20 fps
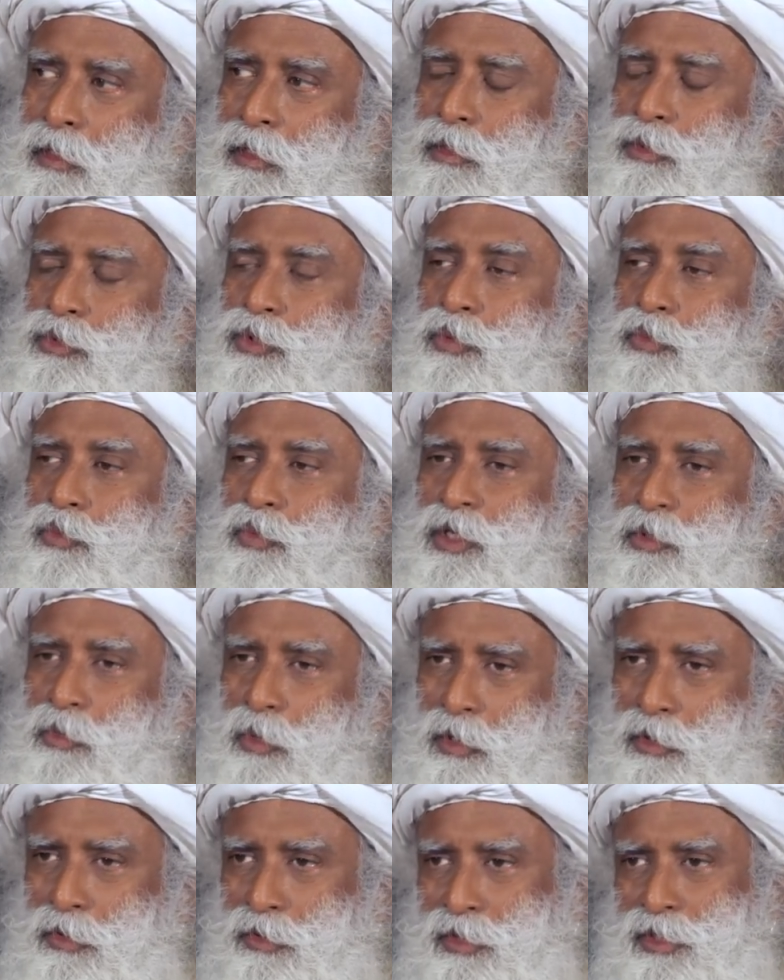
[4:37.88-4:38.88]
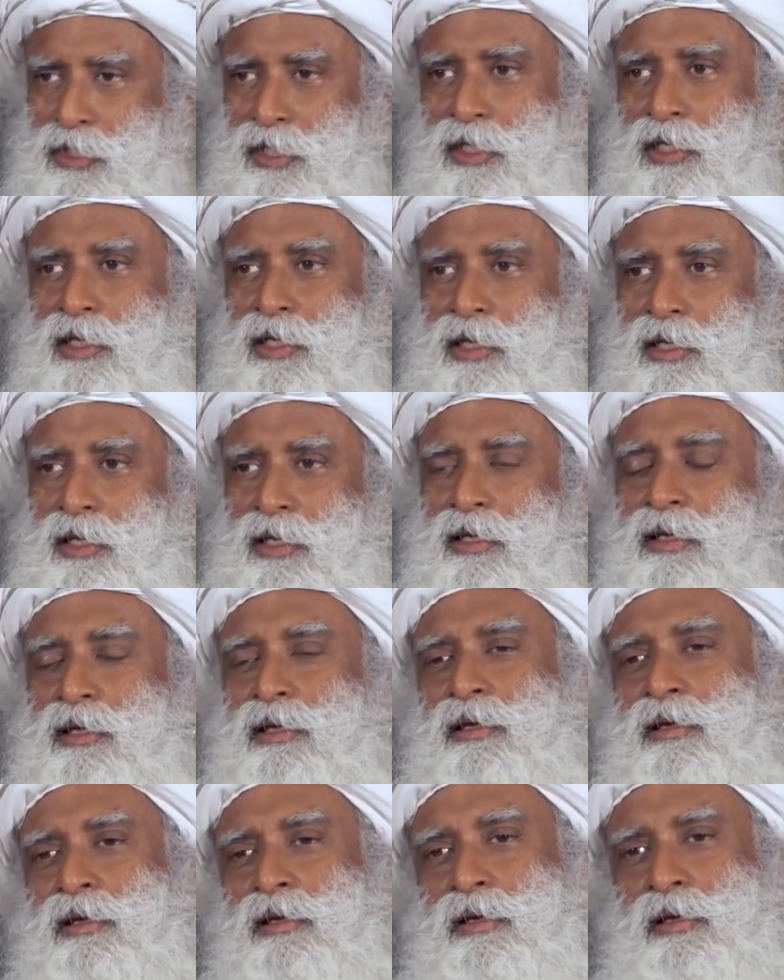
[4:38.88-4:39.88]
So we want to see
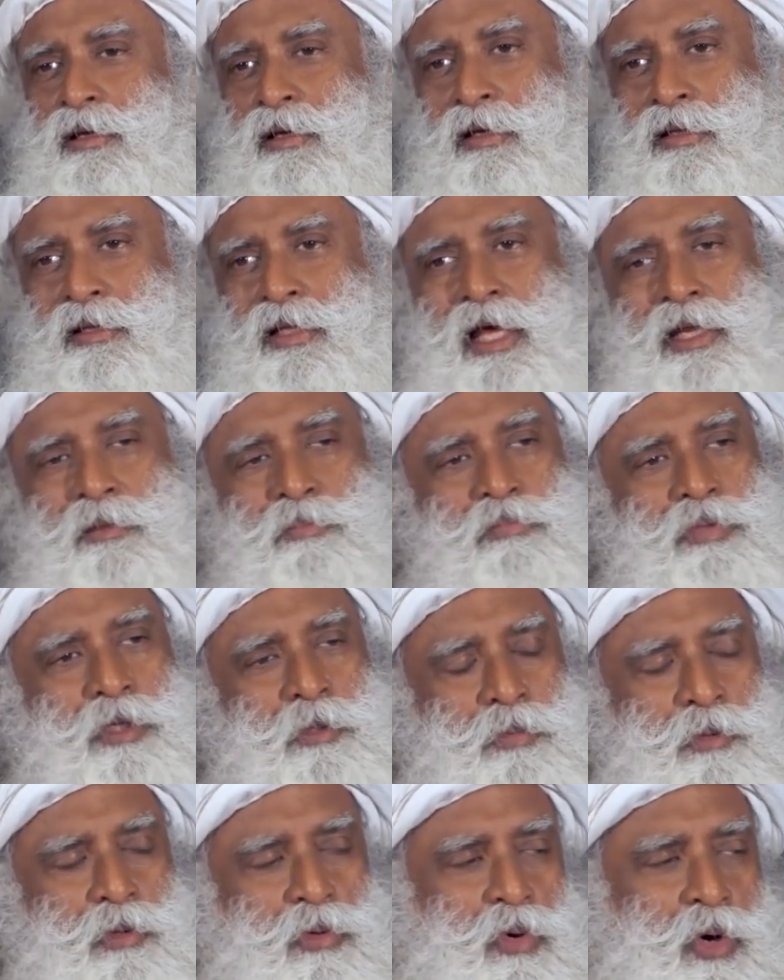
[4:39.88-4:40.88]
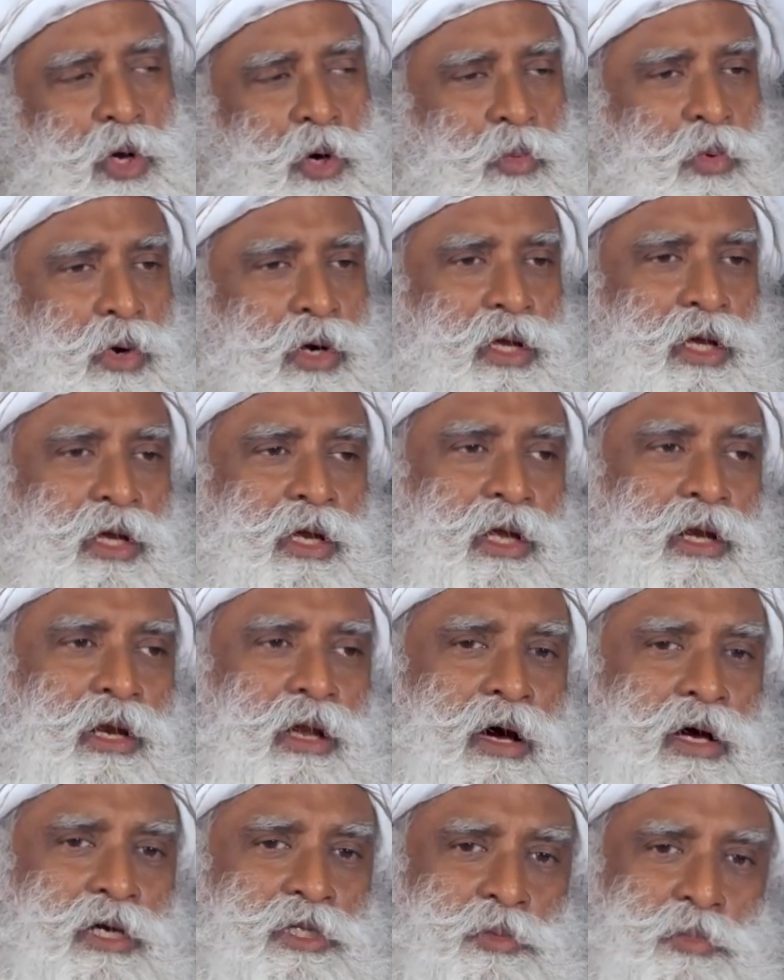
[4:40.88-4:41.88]
that people who are working in
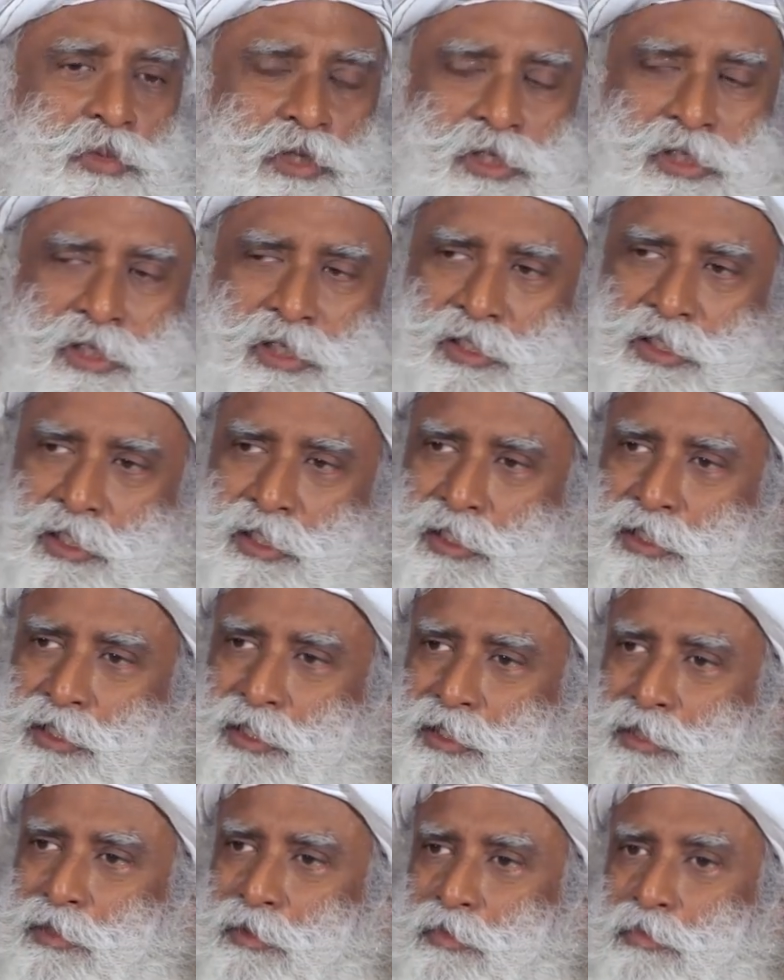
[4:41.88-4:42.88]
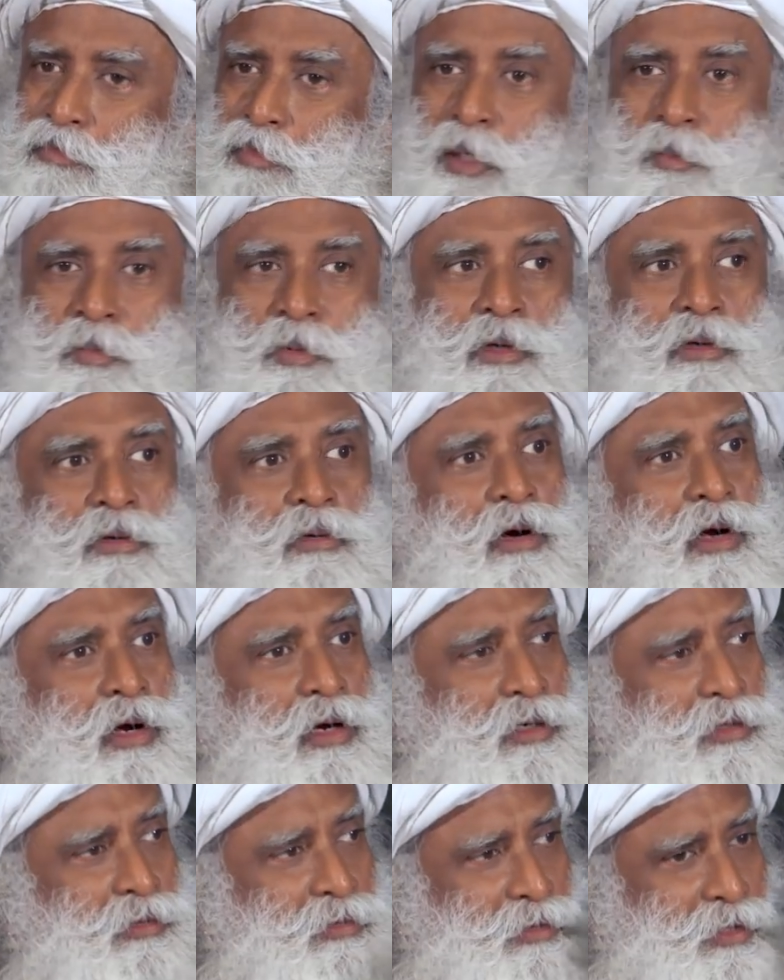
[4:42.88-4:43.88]
large businesses, people who
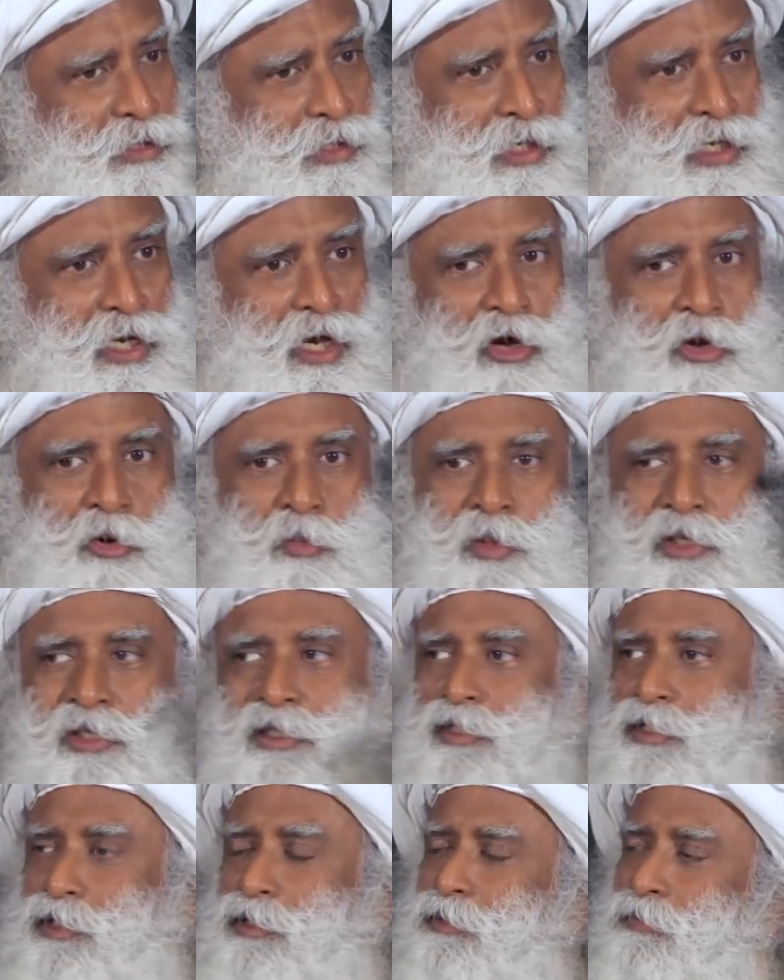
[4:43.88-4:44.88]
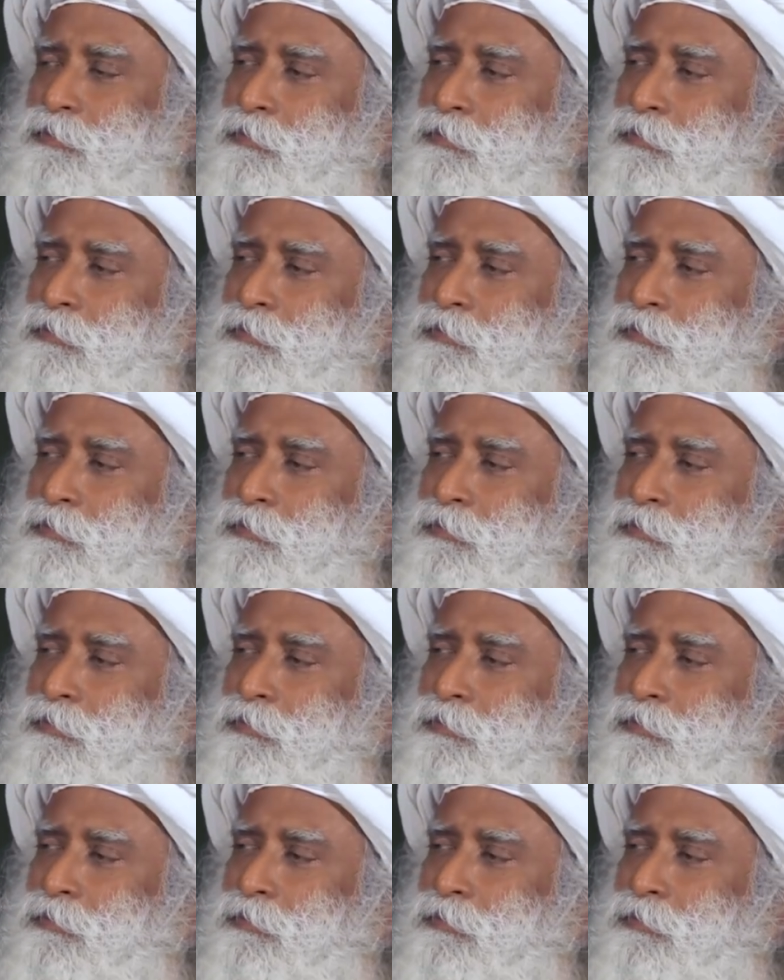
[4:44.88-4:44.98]
are in the government,